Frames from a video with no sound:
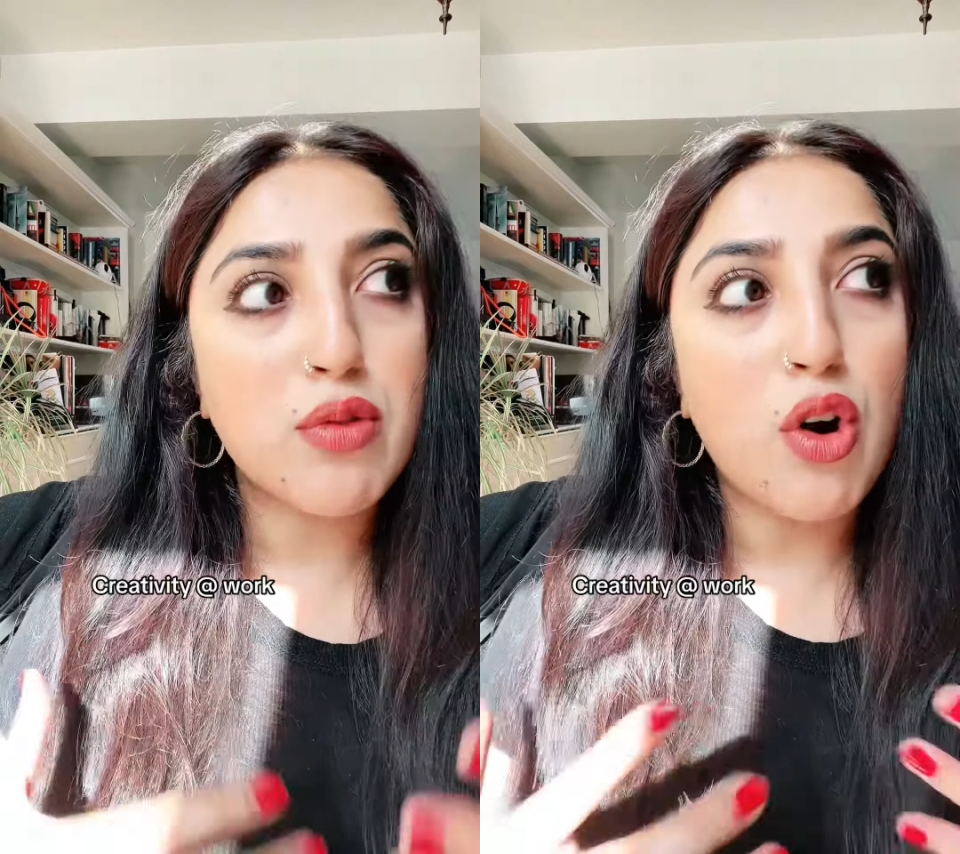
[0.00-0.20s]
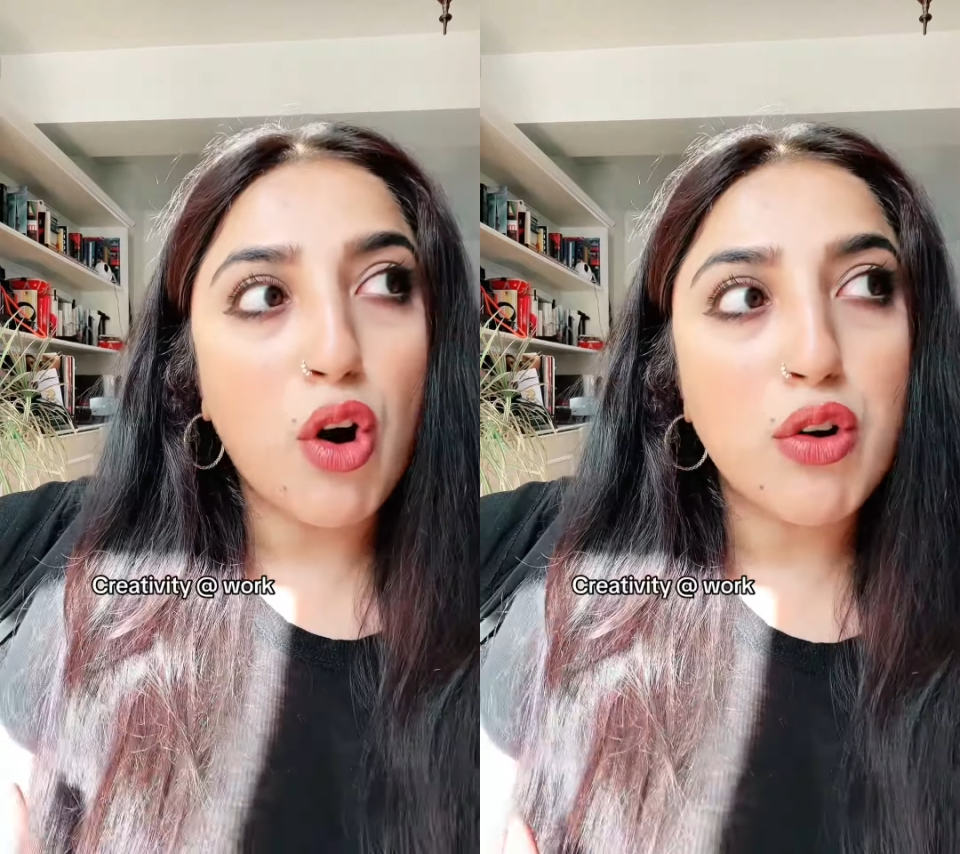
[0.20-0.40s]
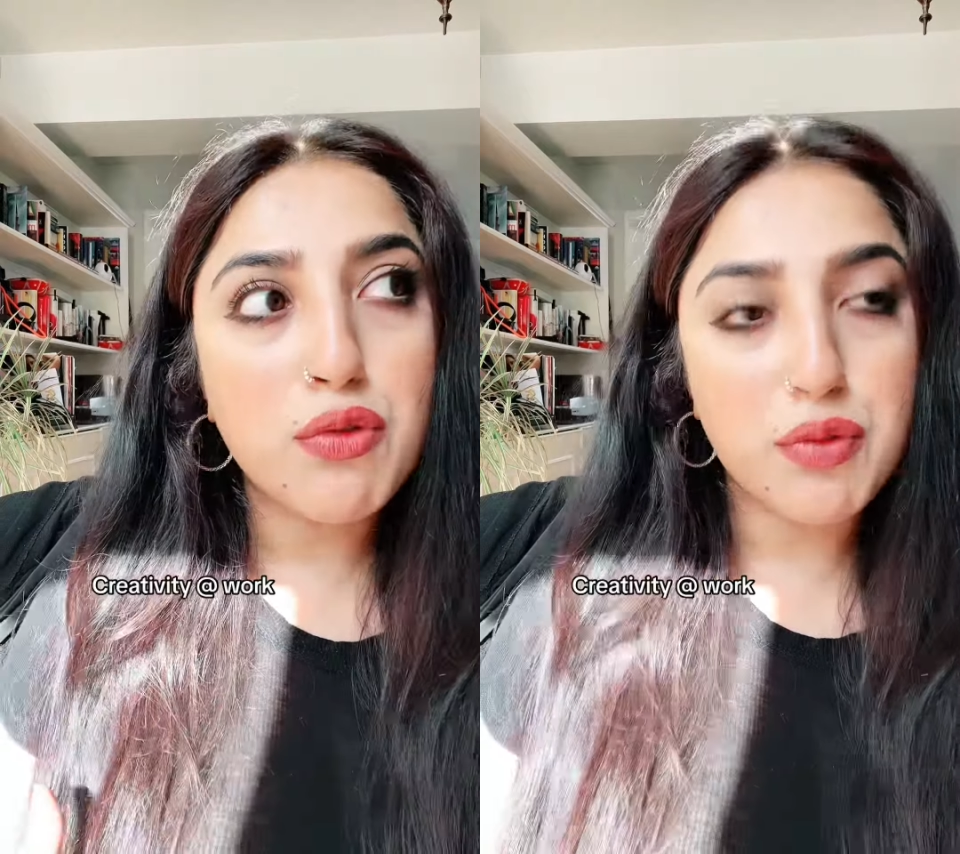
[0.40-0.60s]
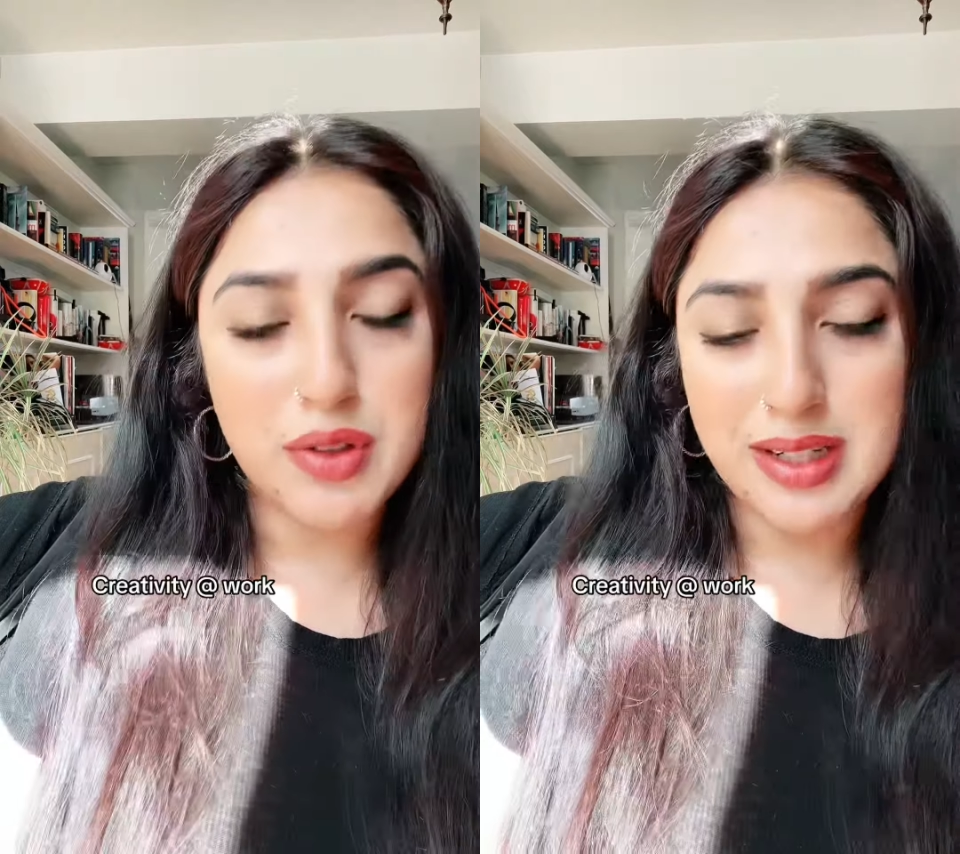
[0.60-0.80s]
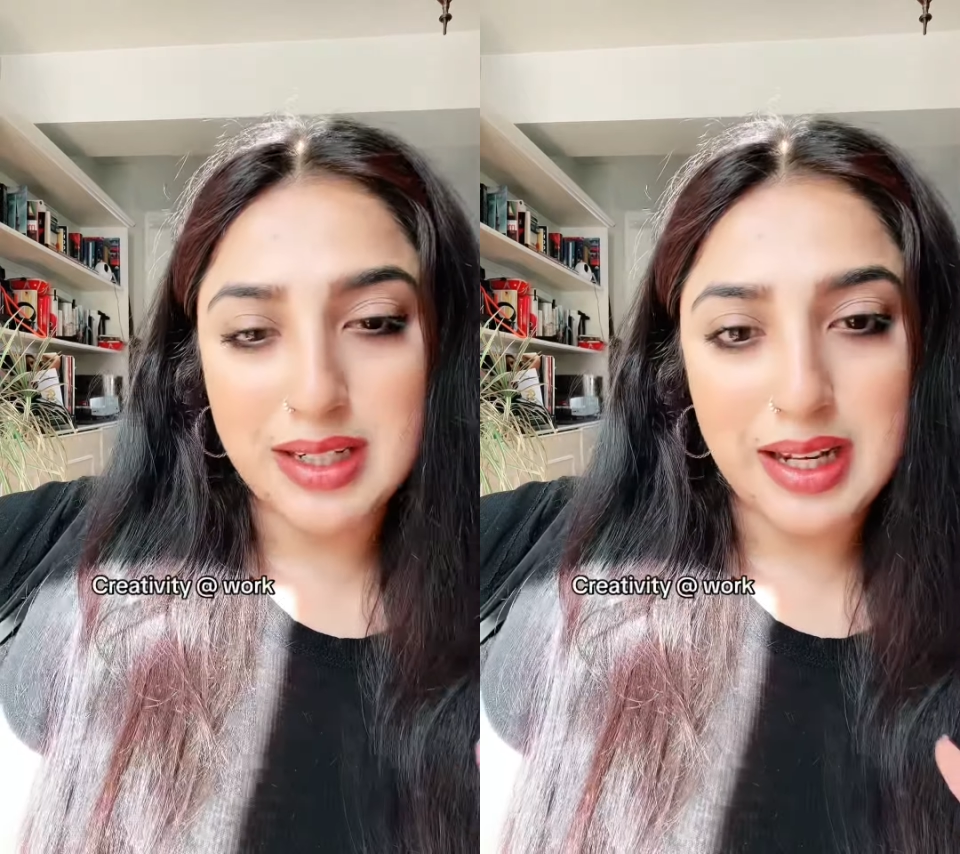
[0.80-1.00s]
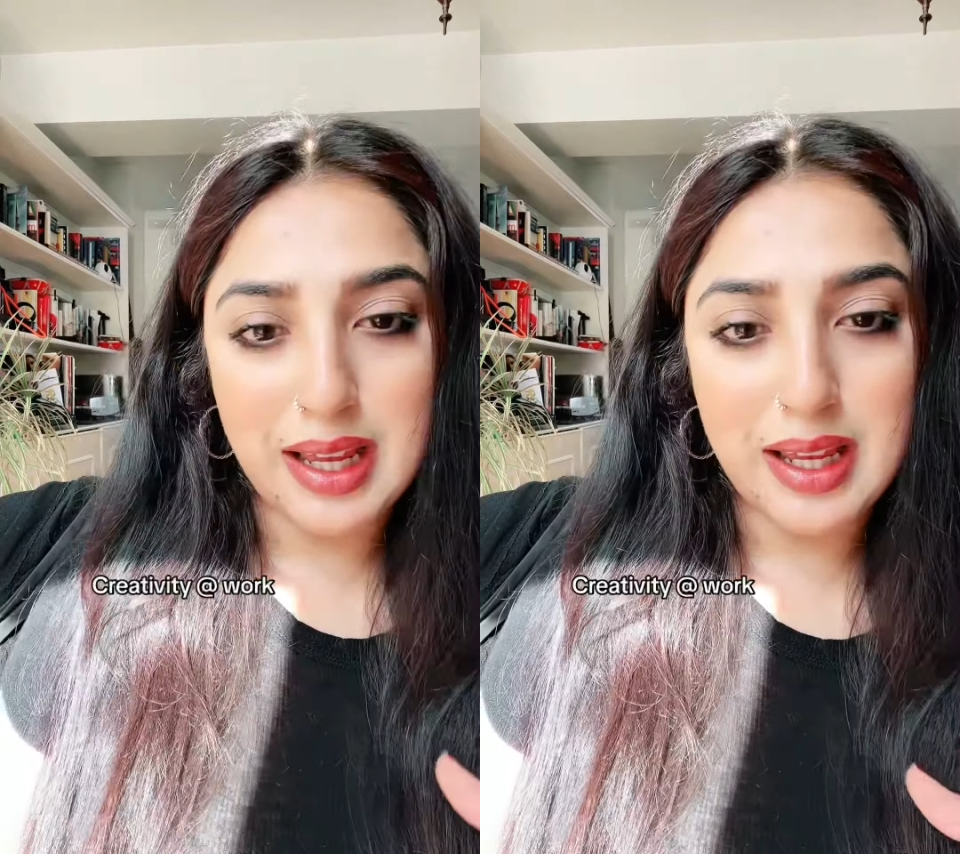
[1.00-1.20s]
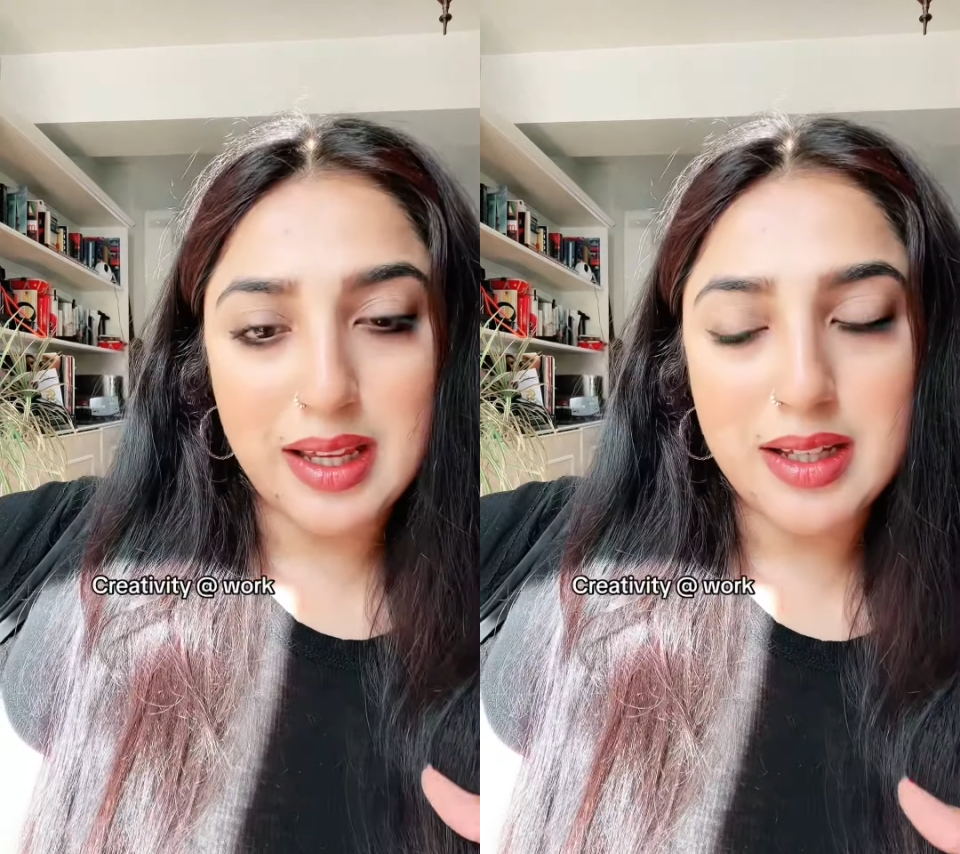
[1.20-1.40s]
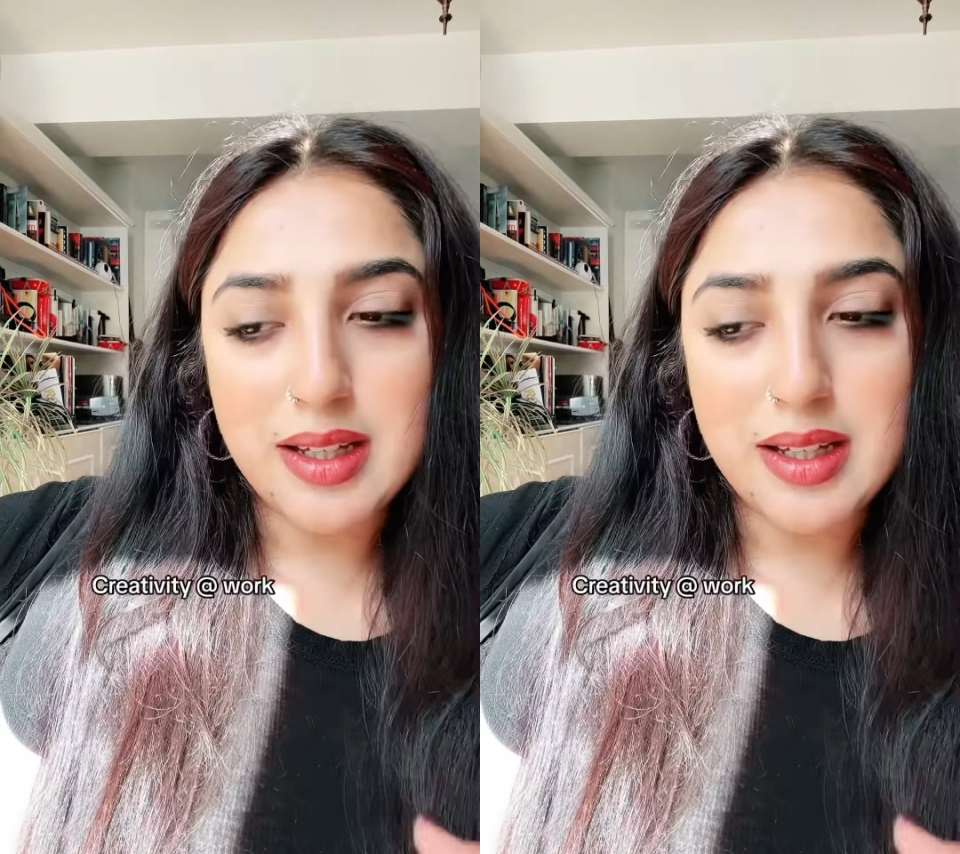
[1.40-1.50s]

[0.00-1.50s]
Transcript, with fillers: confidently